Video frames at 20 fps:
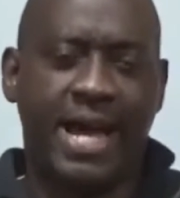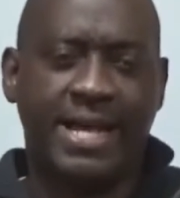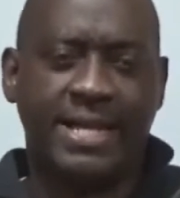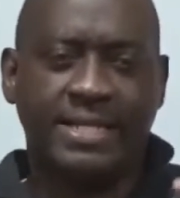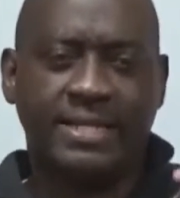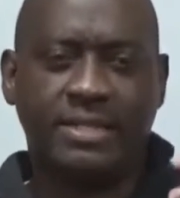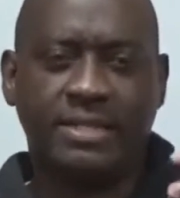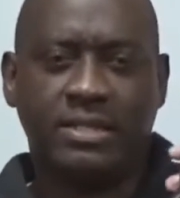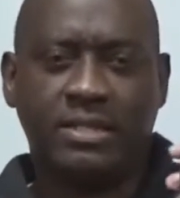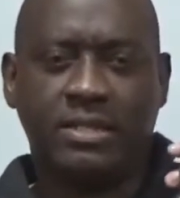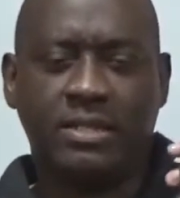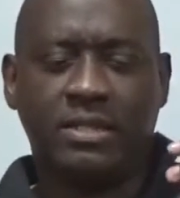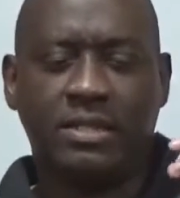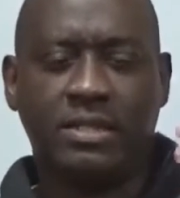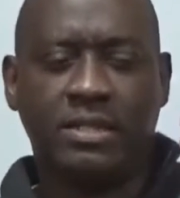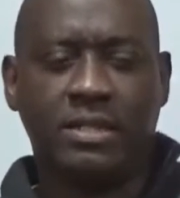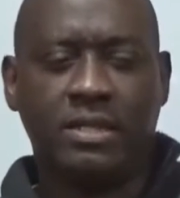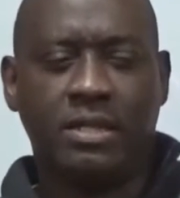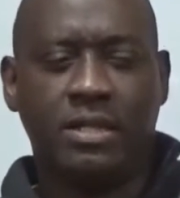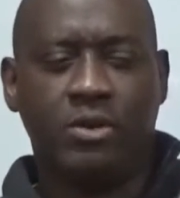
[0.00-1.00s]
as
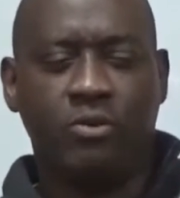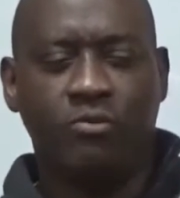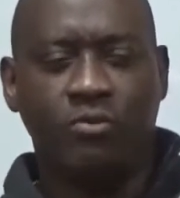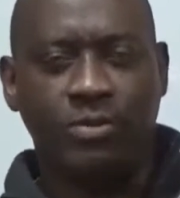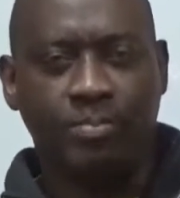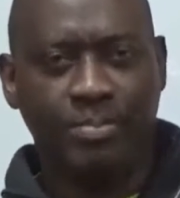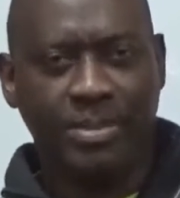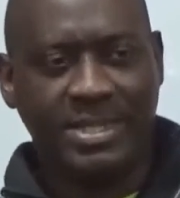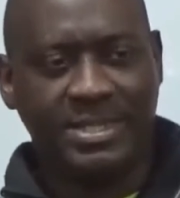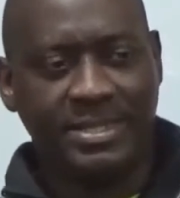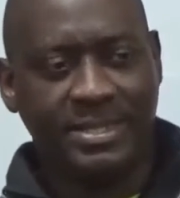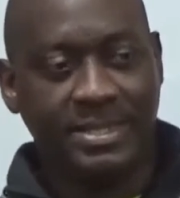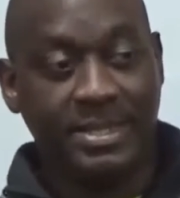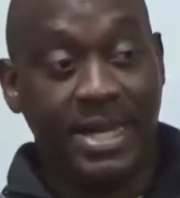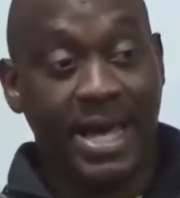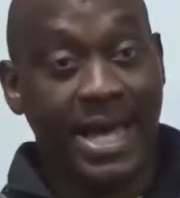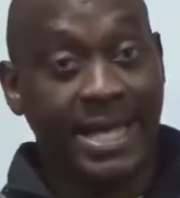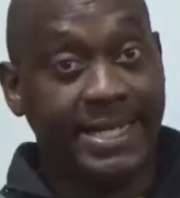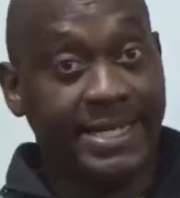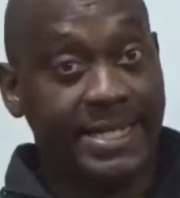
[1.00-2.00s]

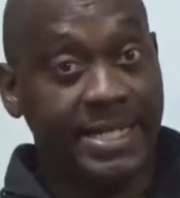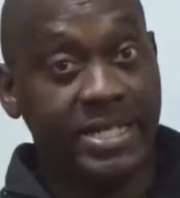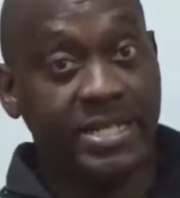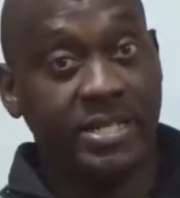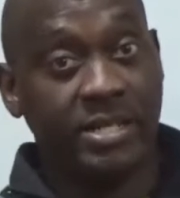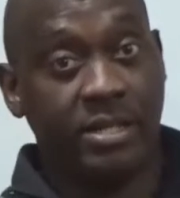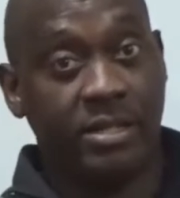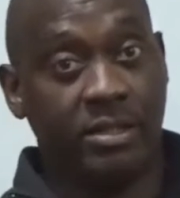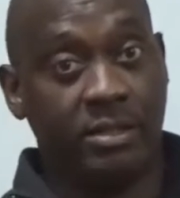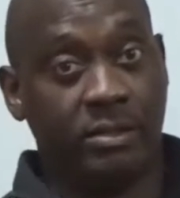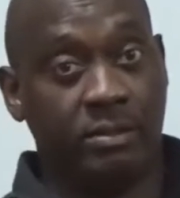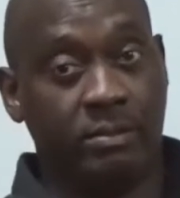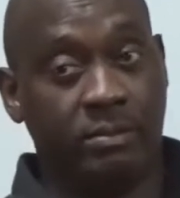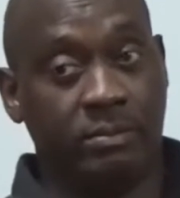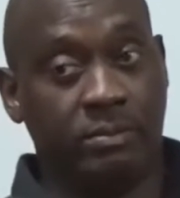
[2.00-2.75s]
repeated addition,